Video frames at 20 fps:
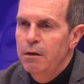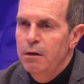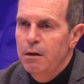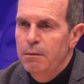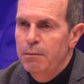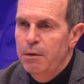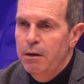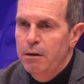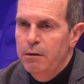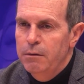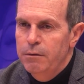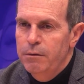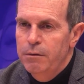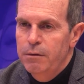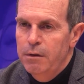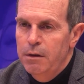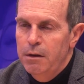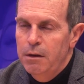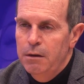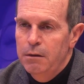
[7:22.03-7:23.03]
about
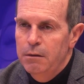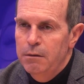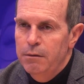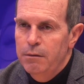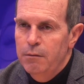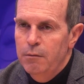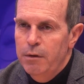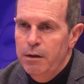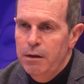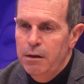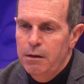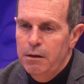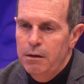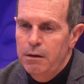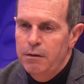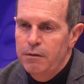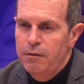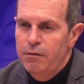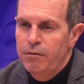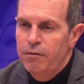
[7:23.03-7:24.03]
the way he
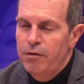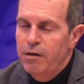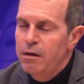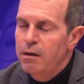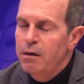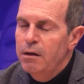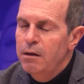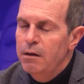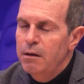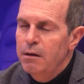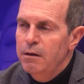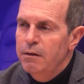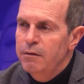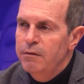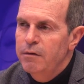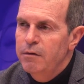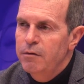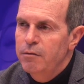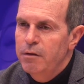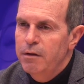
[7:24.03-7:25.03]
is thinking,
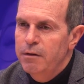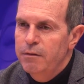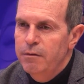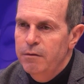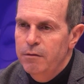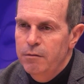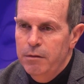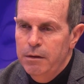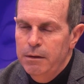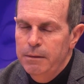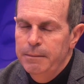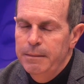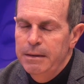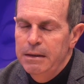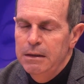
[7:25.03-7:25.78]
etc., etc.